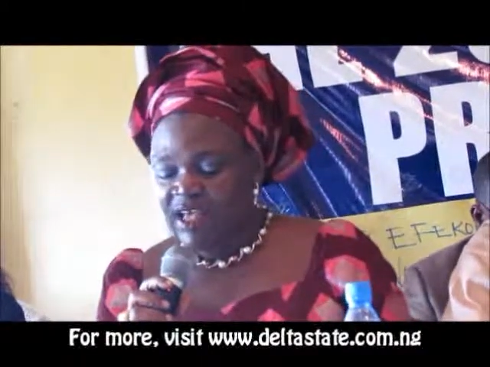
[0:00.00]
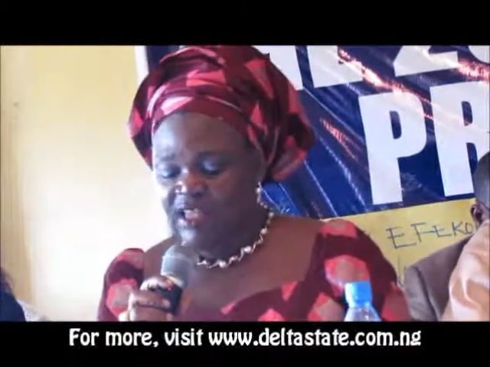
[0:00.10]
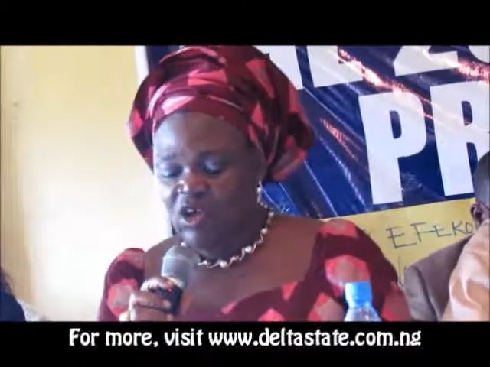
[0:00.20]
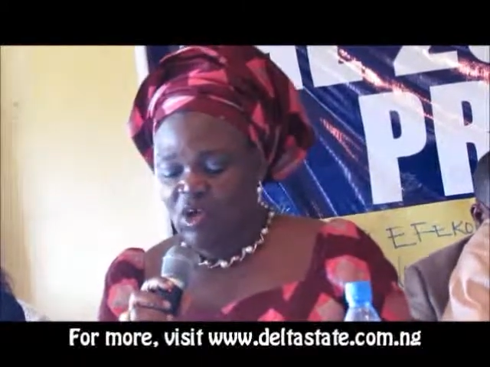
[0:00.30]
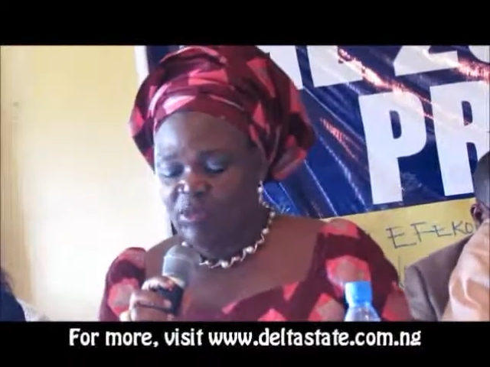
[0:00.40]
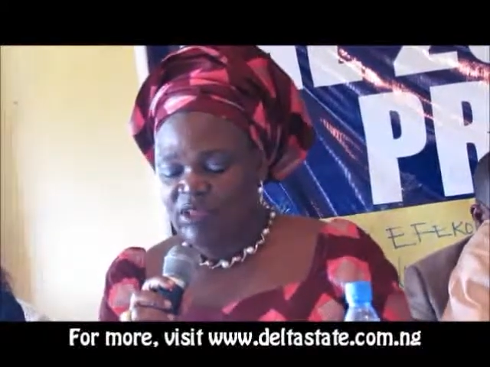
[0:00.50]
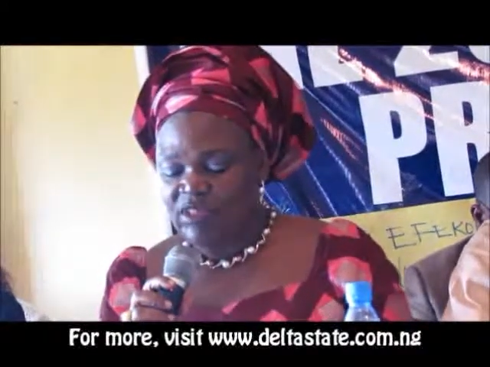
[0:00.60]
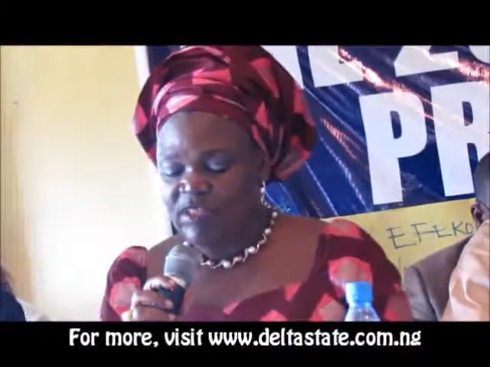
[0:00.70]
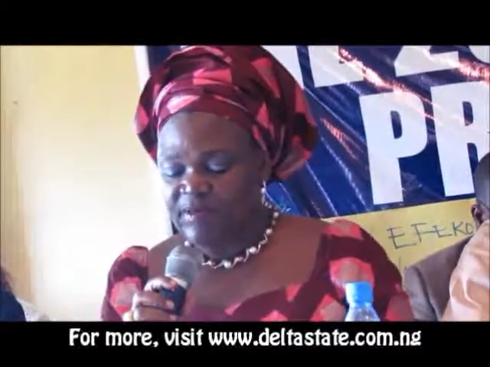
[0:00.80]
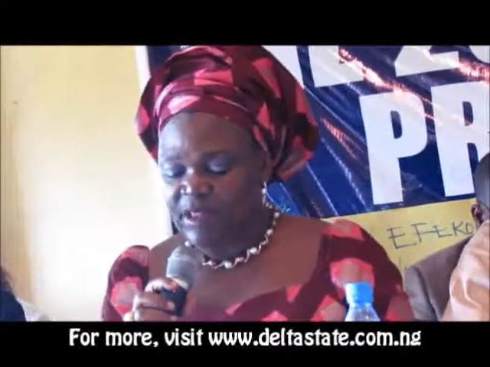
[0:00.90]
the
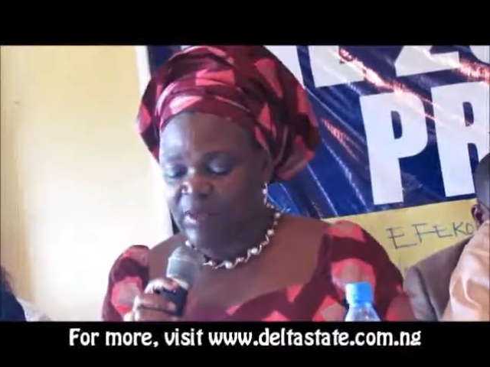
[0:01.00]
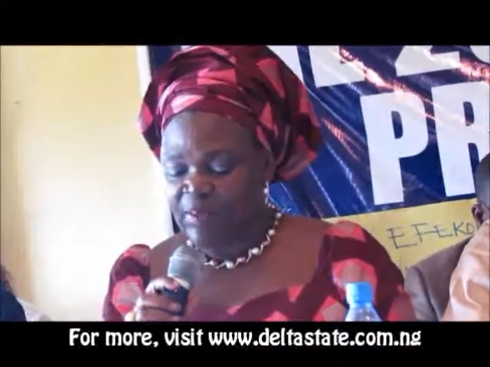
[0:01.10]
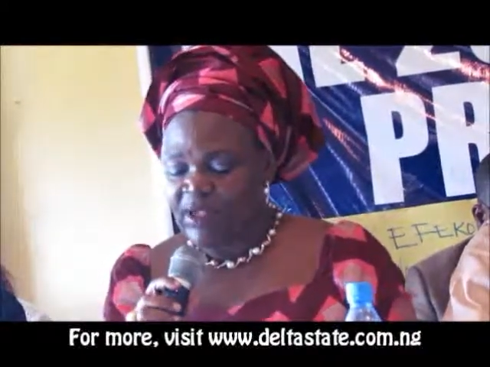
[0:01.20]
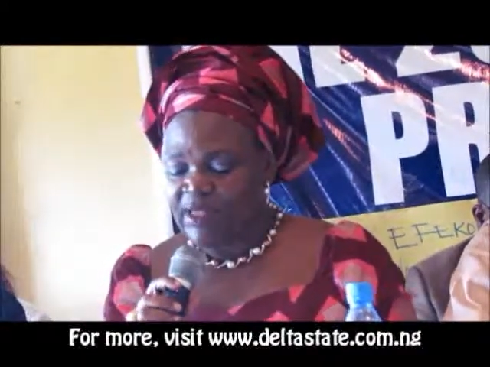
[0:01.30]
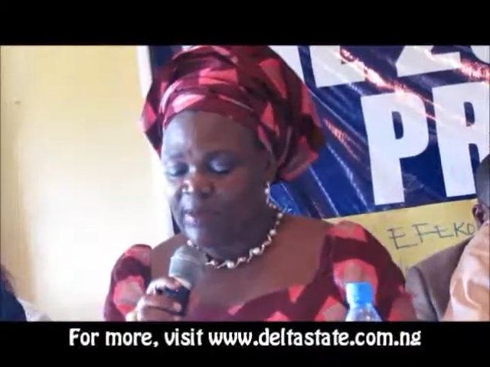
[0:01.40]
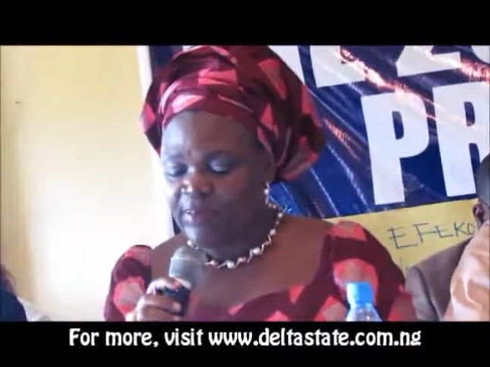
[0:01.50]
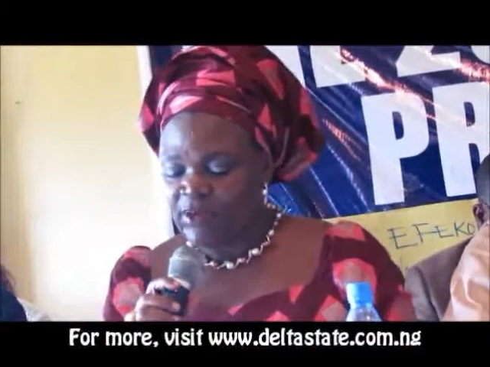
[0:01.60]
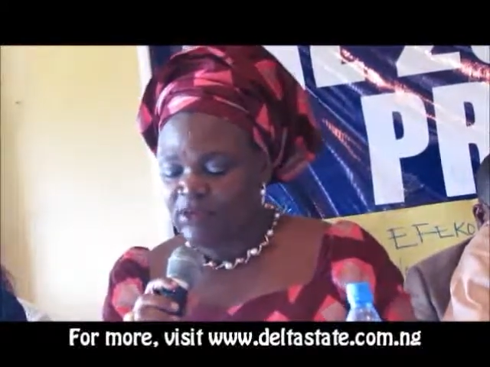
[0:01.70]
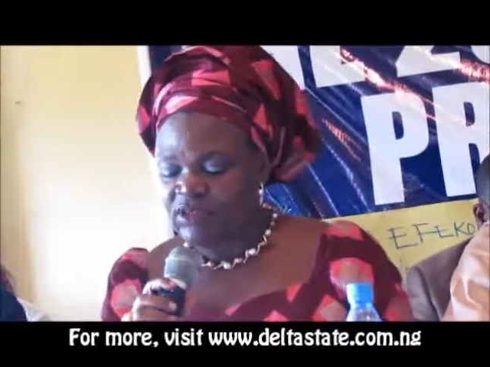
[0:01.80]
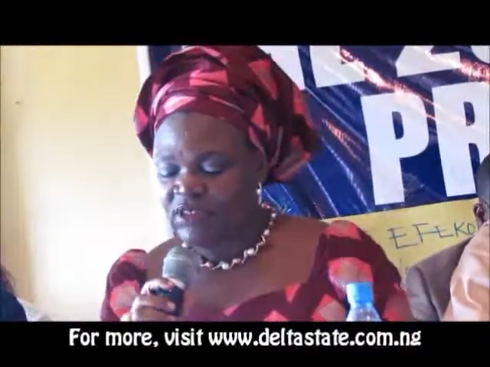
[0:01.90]
community development
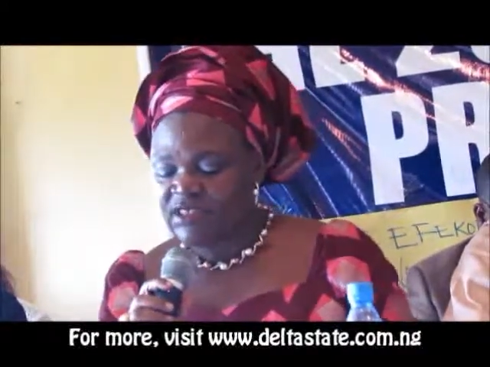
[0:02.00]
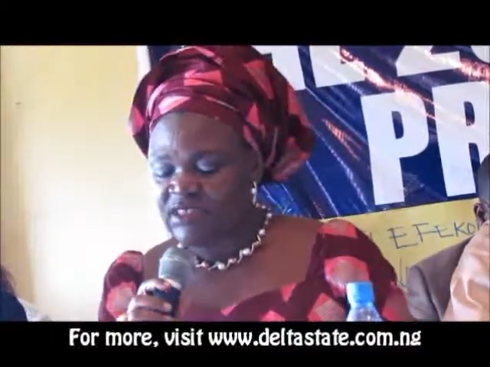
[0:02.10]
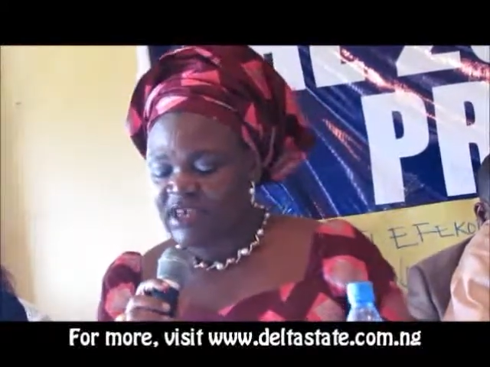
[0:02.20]
approach is